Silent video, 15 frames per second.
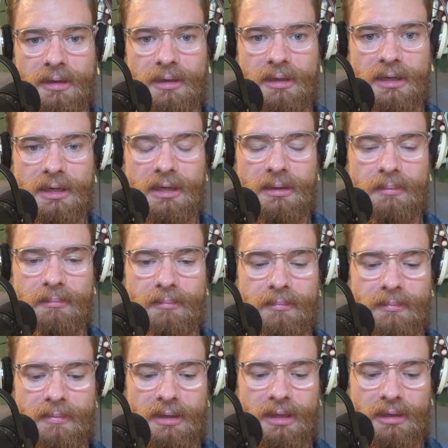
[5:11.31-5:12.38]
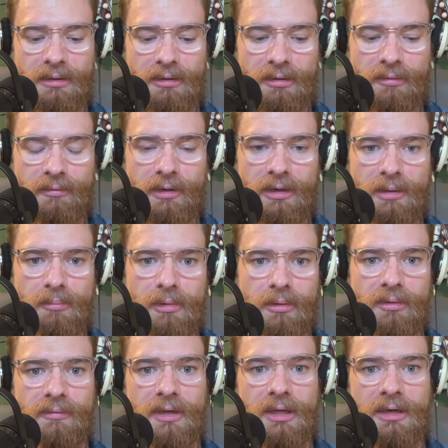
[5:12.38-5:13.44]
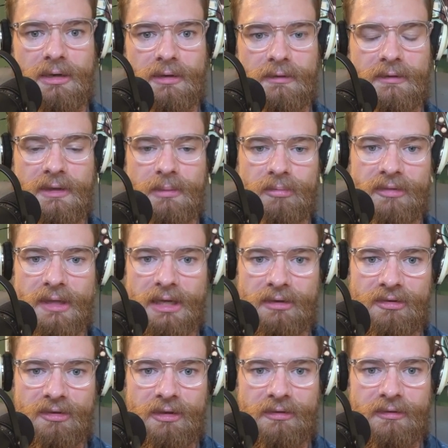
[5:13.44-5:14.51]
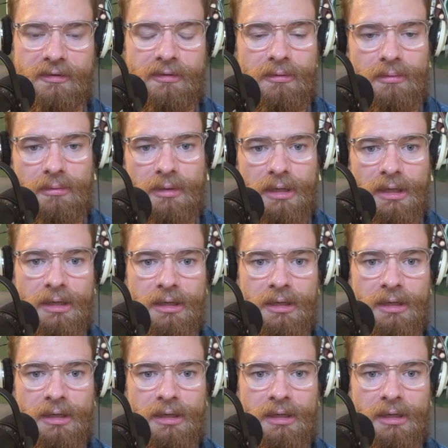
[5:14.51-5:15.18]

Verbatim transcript: Um, and you're very motivated, it seems, not just to